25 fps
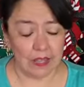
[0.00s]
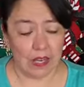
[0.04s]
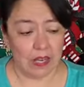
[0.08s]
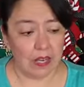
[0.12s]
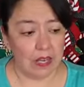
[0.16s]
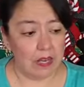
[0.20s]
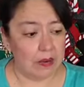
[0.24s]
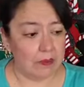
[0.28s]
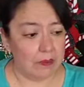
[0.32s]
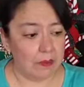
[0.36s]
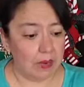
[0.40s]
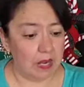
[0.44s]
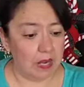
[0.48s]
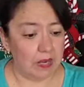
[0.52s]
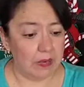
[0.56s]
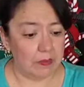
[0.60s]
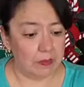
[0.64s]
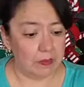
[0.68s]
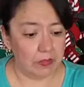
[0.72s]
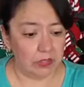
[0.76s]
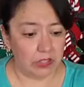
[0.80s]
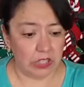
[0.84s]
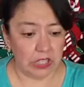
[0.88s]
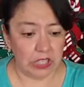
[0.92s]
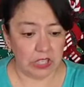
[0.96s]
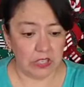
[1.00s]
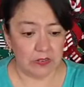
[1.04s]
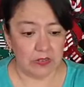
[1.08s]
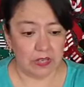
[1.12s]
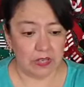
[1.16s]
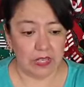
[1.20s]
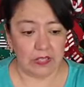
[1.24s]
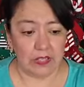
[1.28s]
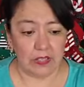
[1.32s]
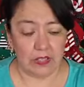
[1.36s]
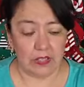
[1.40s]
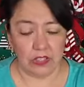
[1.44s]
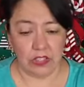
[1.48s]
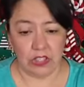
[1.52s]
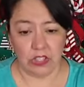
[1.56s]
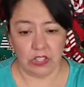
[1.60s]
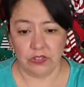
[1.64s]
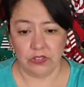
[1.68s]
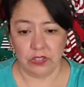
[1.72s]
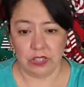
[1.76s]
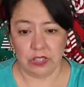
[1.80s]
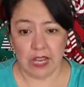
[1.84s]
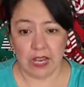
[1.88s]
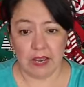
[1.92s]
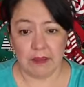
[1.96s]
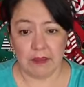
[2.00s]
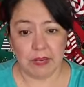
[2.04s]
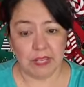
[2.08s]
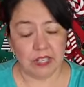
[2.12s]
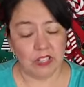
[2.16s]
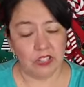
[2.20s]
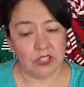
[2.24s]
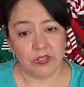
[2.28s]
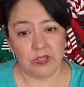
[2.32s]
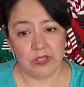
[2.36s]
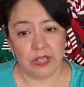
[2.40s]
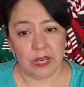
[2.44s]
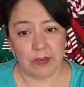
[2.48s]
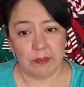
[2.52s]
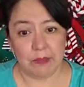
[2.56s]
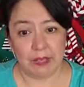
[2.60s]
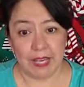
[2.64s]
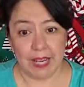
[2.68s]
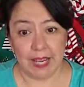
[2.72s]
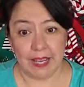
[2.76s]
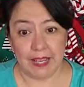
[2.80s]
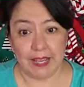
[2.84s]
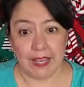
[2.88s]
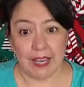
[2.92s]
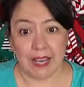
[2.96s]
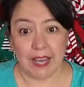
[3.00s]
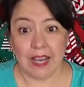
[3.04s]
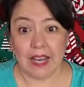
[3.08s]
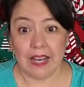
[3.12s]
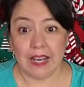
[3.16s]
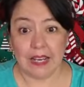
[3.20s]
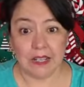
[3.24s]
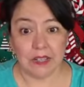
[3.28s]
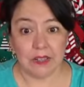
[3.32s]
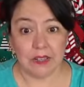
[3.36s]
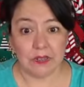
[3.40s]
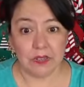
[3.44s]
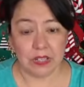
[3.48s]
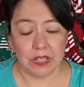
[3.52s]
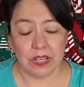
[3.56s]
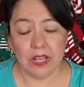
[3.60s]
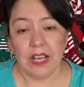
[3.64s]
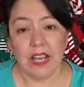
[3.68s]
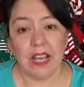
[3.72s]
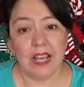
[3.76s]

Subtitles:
I will see you guys on Tuesday. Make sure you come and hang out. out.